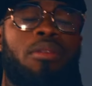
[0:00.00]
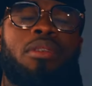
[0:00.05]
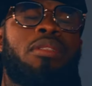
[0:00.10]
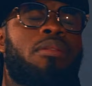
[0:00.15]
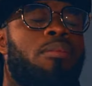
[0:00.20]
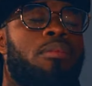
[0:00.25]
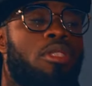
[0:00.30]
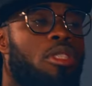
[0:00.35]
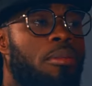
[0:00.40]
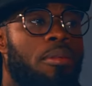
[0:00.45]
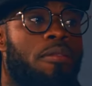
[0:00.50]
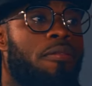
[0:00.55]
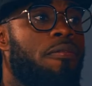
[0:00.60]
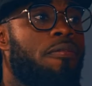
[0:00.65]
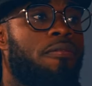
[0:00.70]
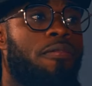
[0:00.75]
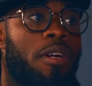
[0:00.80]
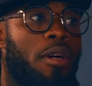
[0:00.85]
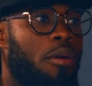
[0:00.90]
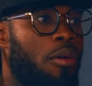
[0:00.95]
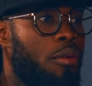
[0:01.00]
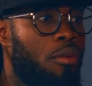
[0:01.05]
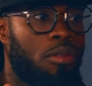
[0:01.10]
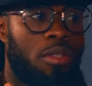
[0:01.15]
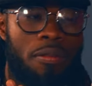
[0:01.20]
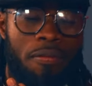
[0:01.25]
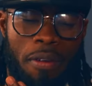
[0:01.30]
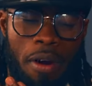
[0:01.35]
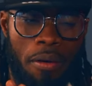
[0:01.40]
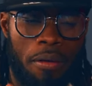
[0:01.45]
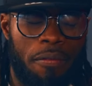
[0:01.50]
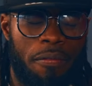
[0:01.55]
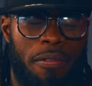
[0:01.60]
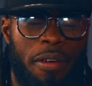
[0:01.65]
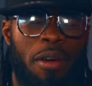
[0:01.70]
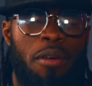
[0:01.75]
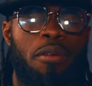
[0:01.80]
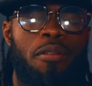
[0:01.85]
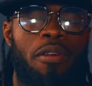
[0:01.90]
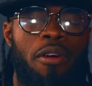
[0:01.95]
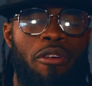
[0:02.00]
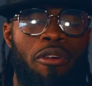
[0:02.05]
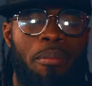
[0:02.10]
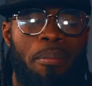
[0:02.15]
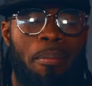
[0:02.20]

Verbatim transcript: It was something very, very, very, very